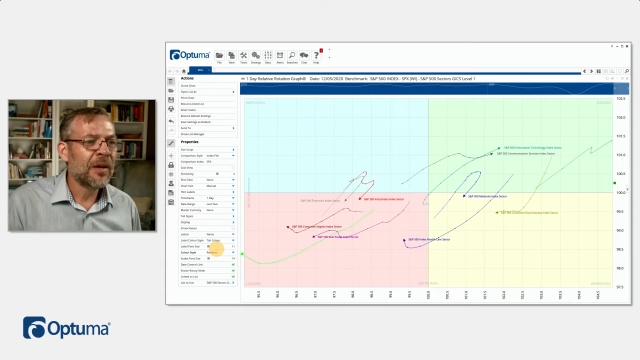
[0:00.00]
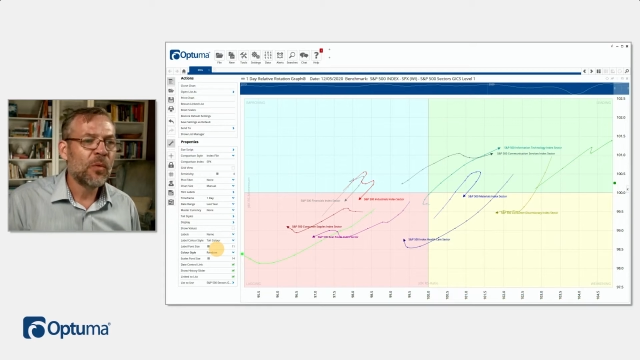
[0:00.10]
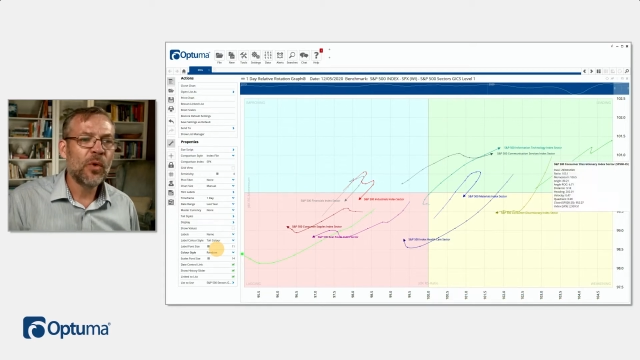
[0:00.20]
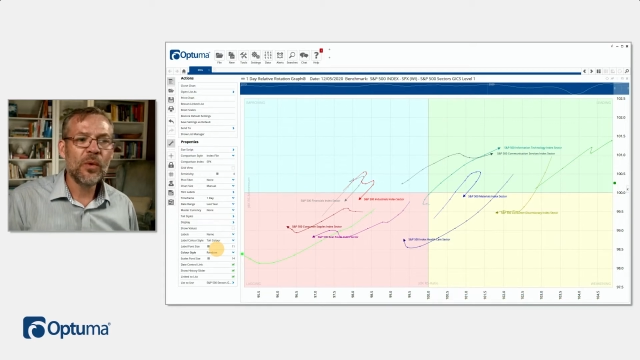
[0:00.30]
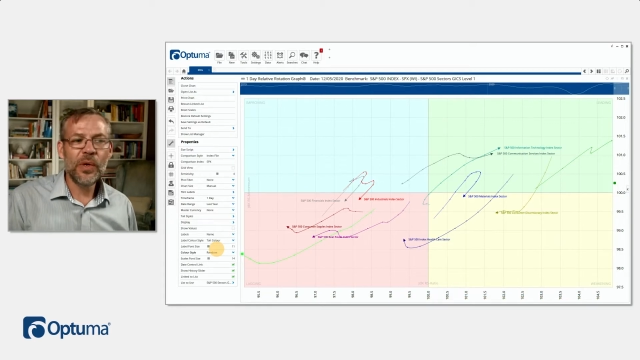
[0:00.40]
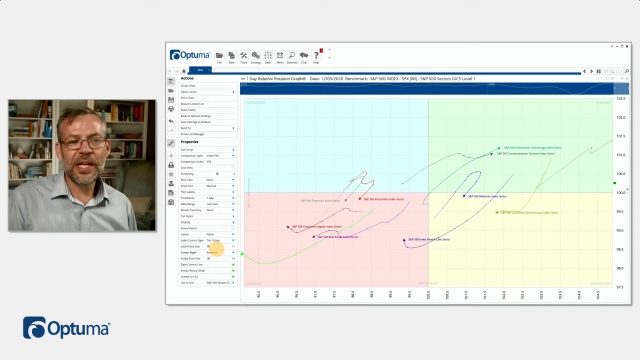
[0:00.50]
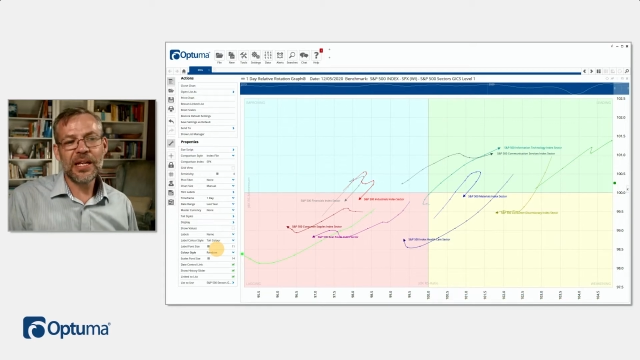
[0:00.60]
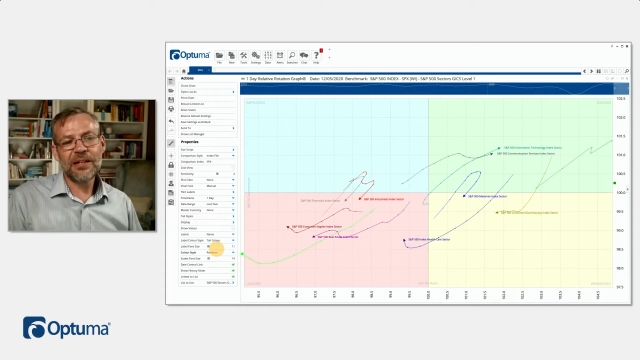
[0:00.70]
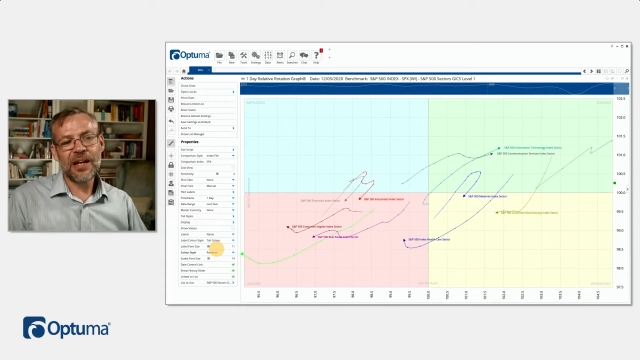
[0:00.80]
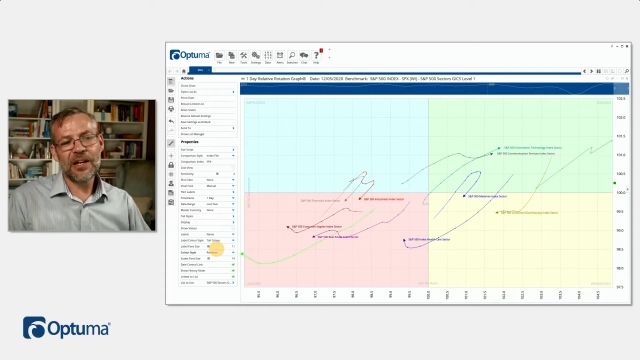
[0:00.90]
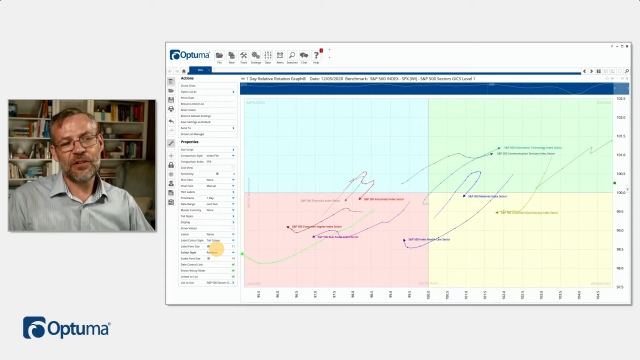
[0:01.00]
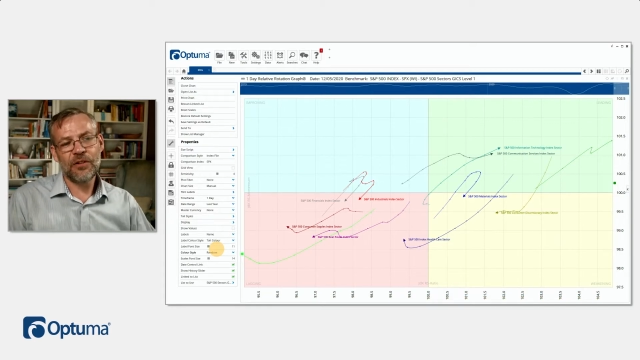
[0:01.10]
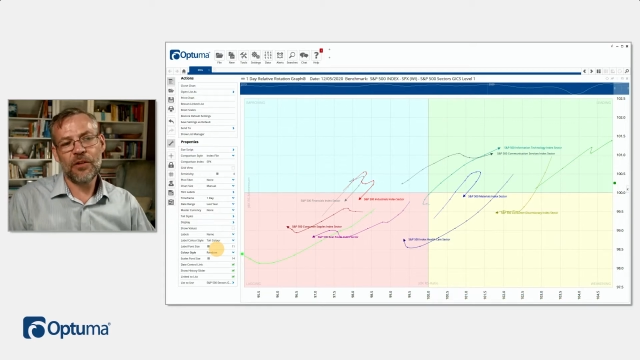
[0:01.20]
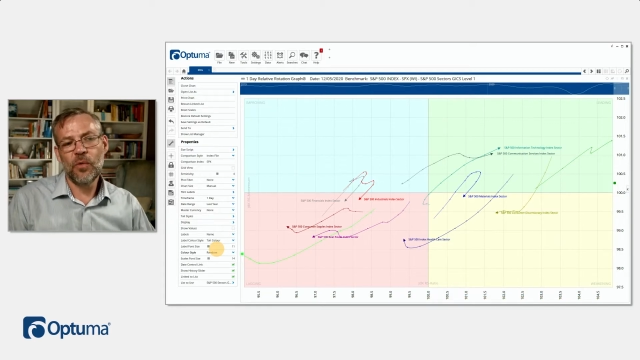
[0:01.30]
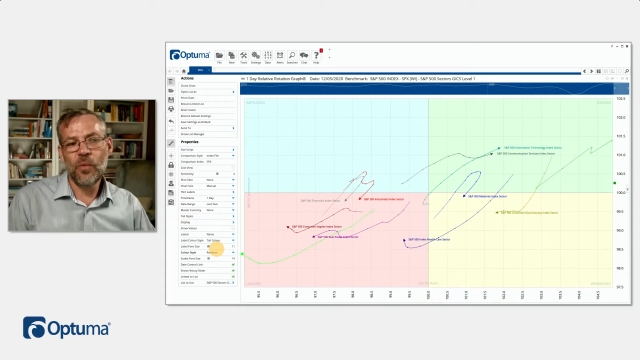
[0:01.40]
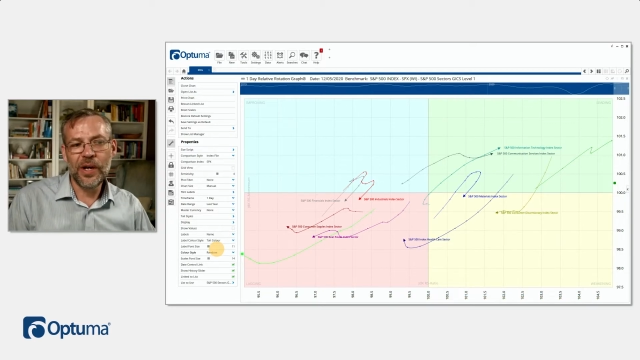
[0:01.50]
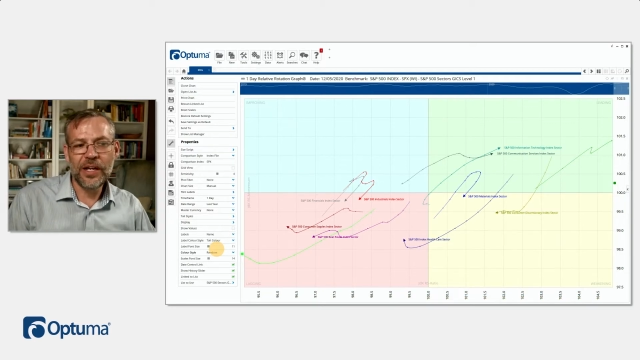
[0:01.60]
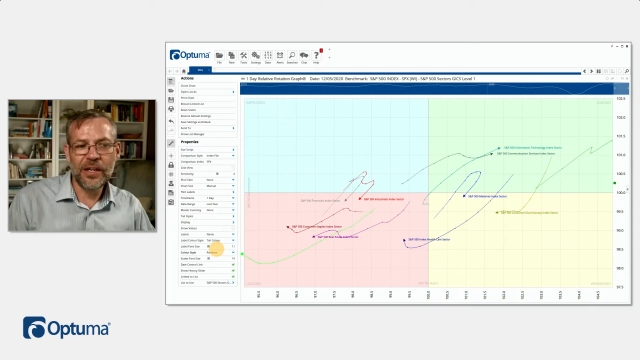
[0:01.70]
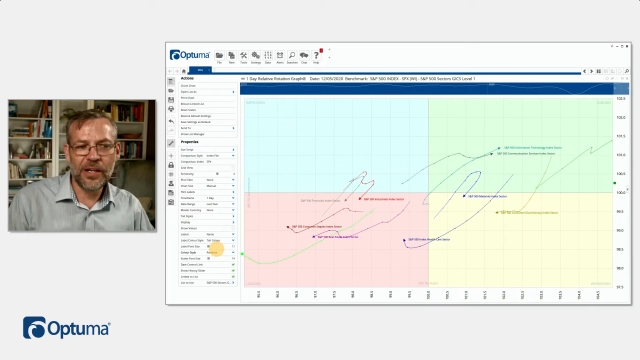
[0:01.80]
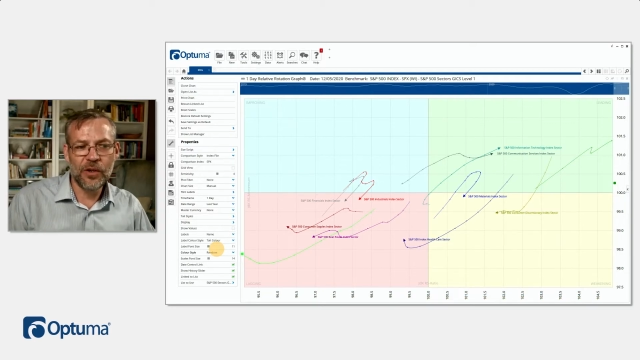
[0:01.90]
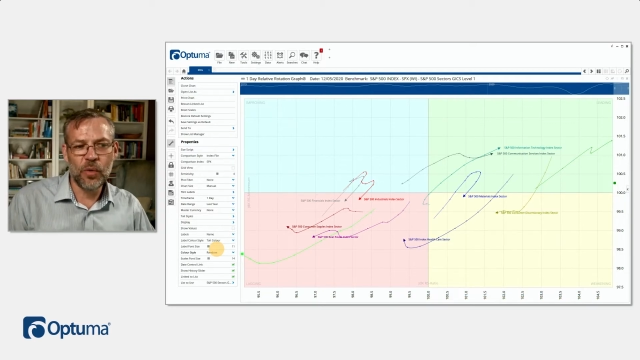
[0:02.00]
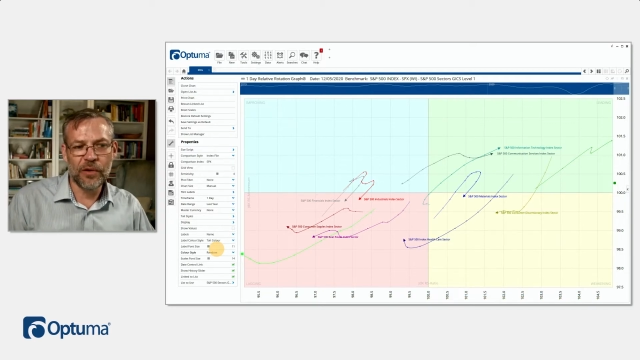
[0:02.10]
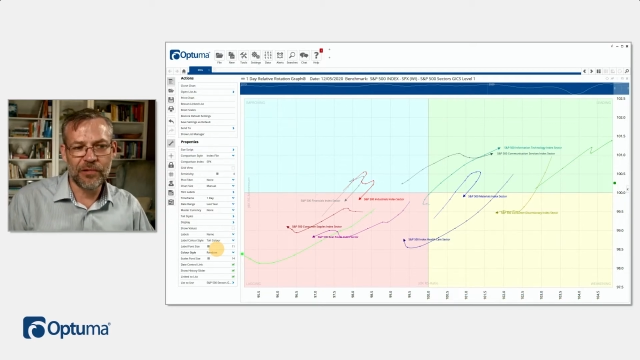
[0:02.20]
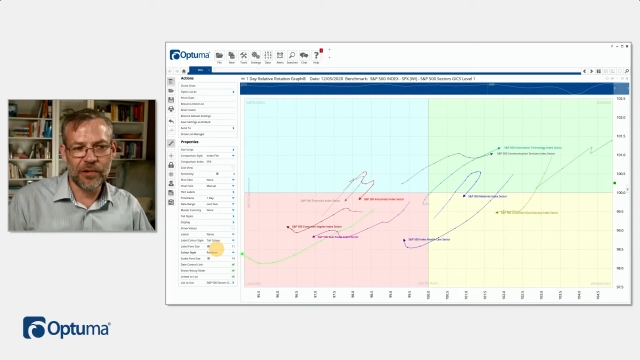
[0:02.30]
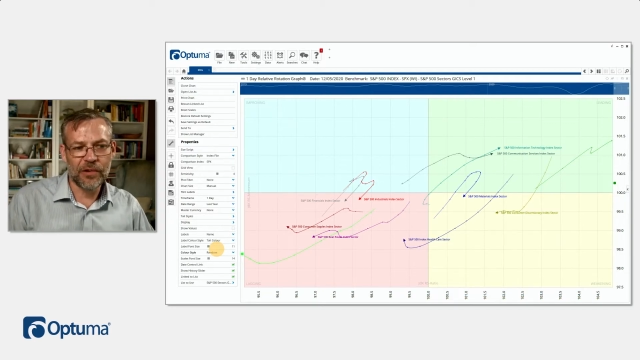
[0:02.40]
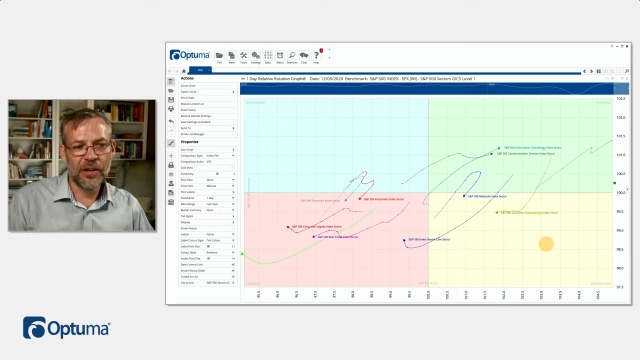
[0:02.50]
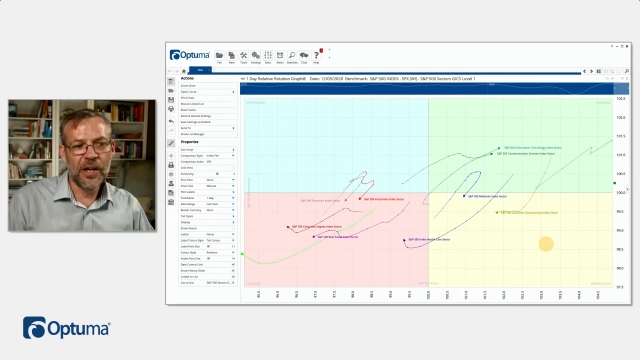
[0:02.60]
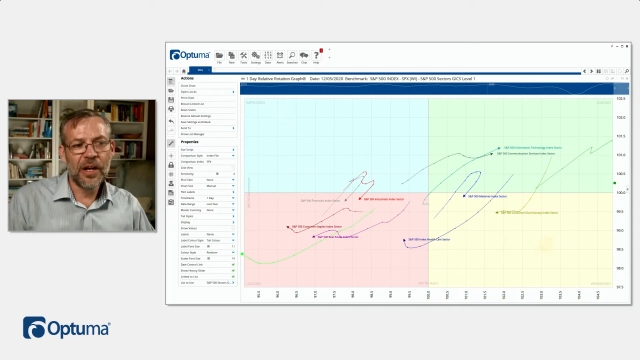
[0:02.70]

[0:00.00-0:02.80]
When we get down to the weakening quadrant,